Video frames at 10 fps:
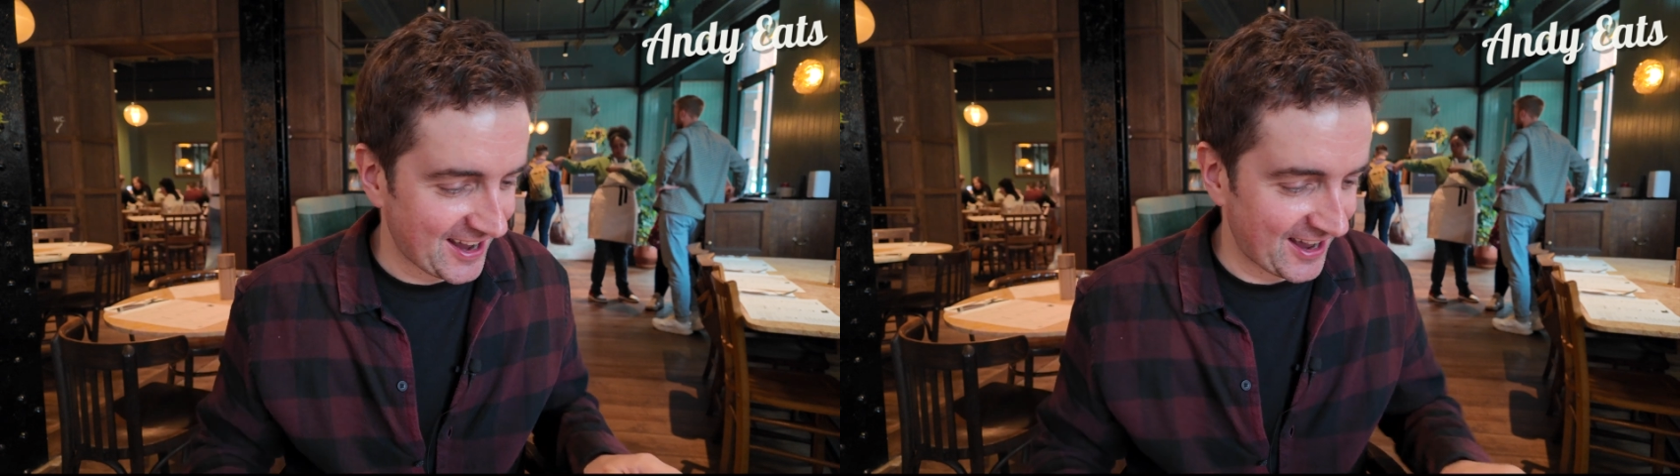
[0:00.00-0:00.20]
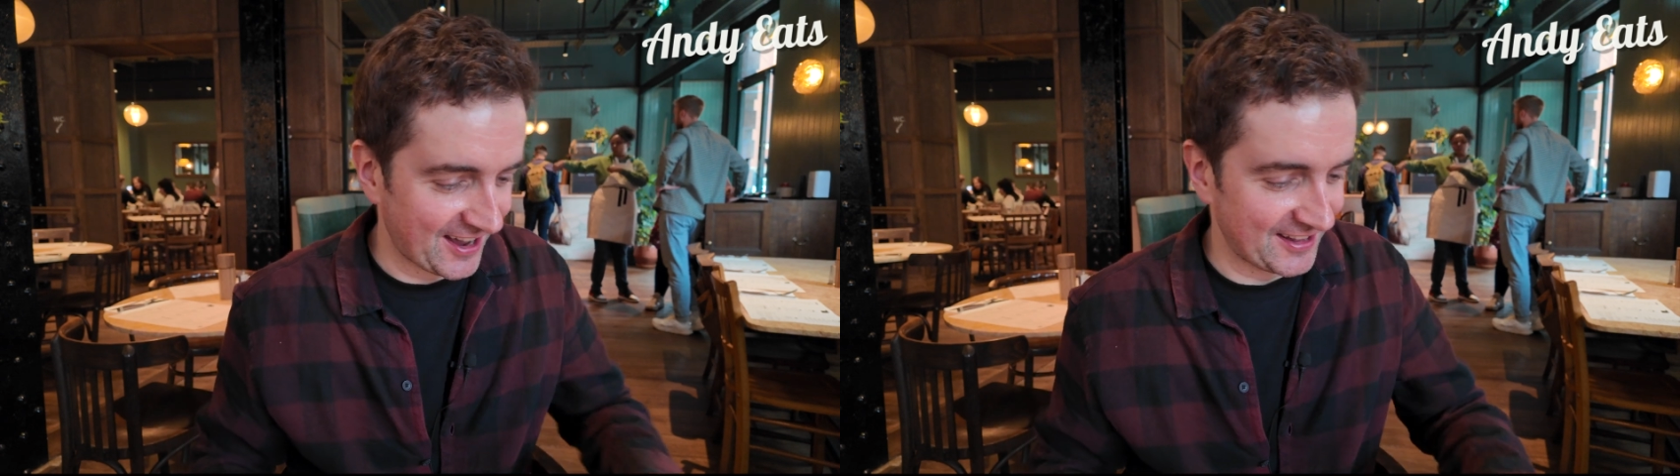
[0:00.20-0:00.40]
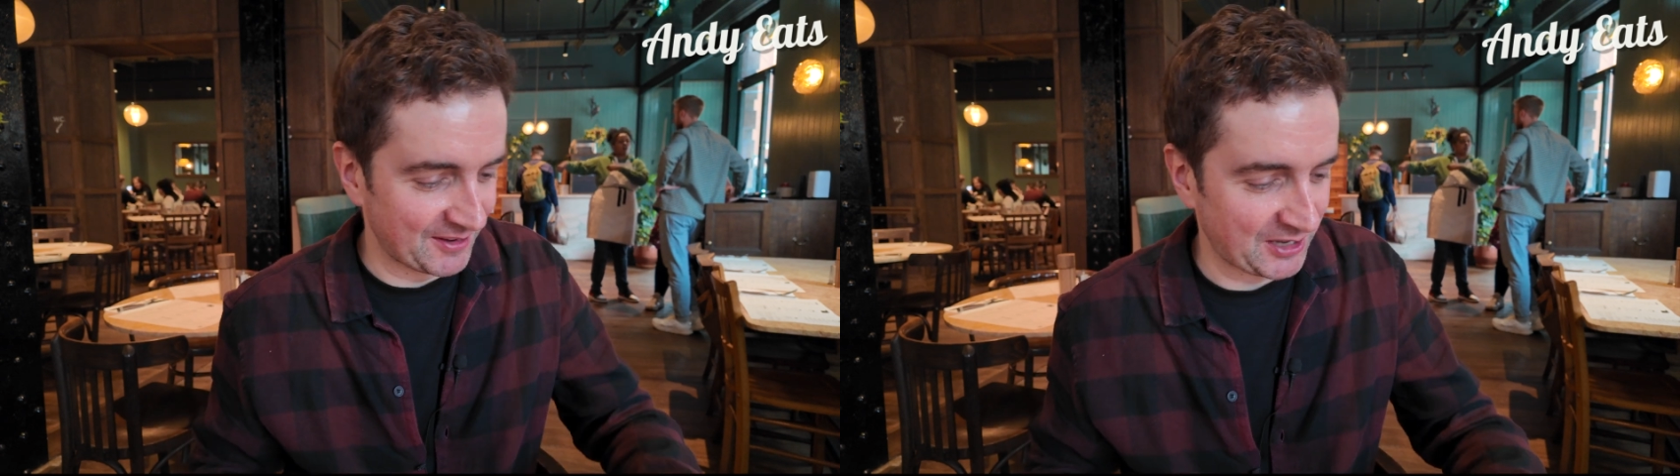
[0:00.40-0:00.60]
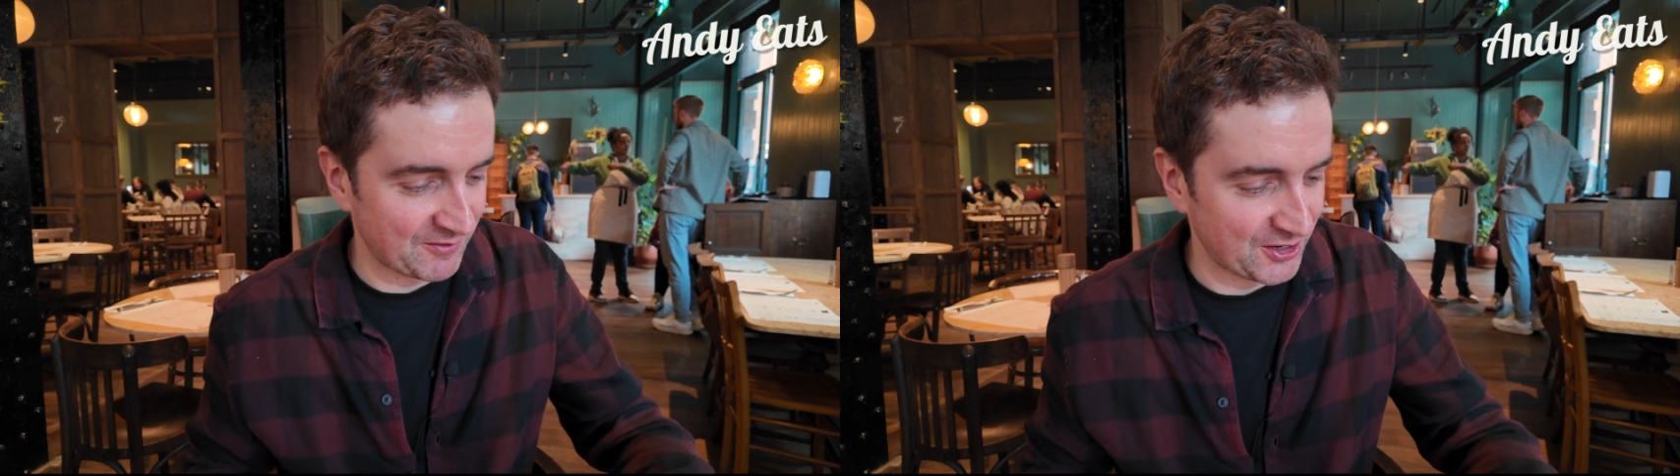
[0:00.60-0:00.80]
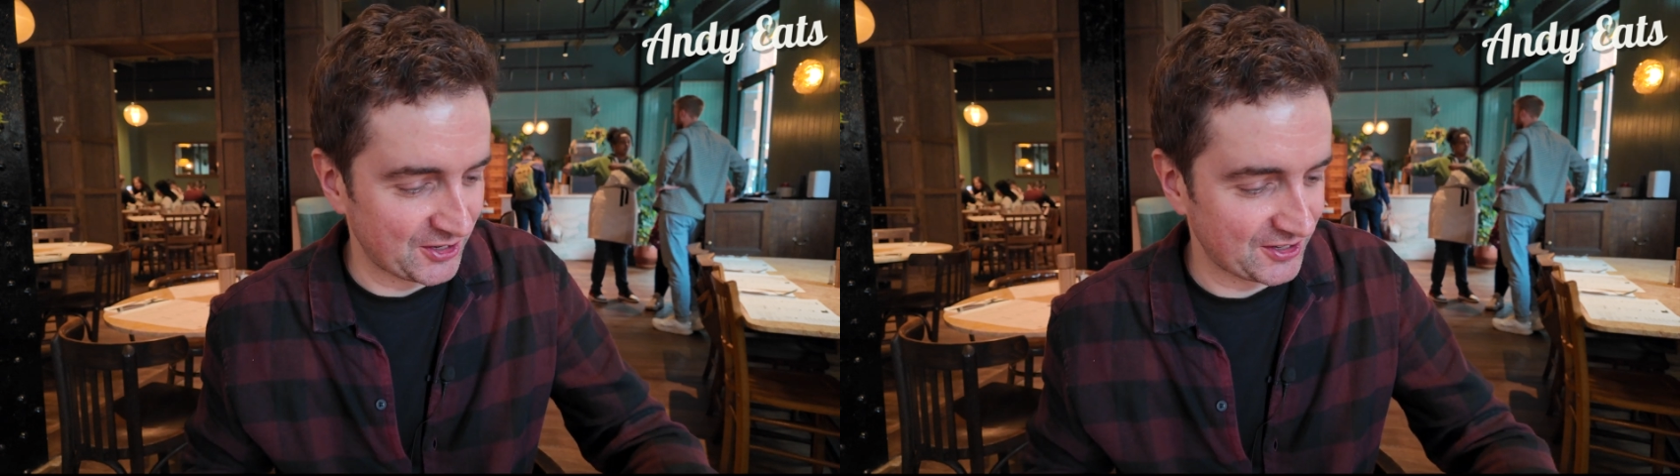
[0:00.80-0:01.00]
They've
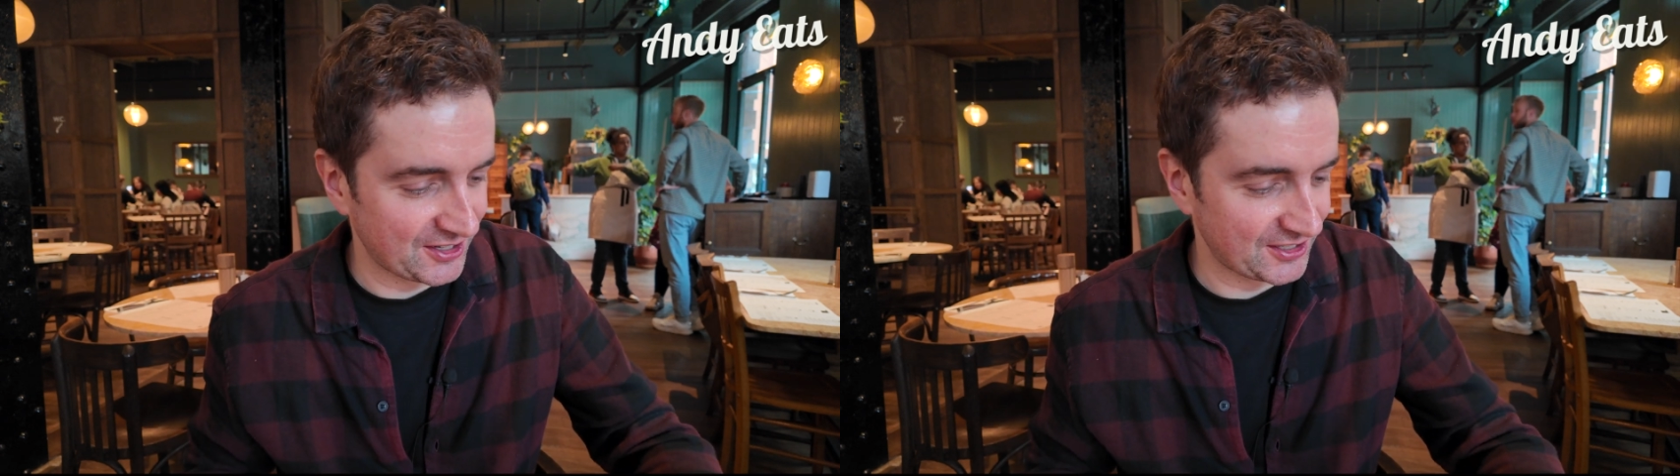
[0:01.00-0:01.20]
given